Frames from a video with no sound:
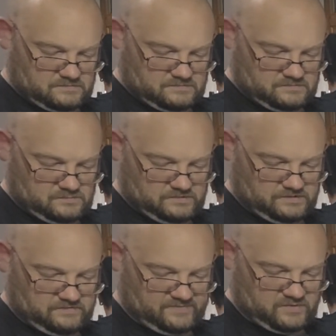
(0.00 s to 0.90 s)
Well, you know
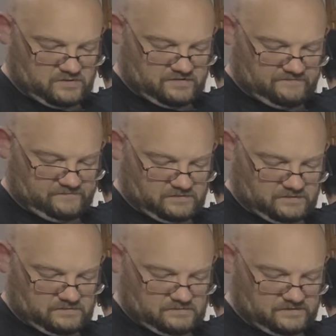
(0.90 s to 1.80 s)
that part of your foot,
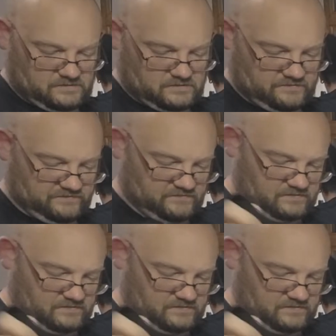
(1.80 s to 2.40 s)
the arch. Yes,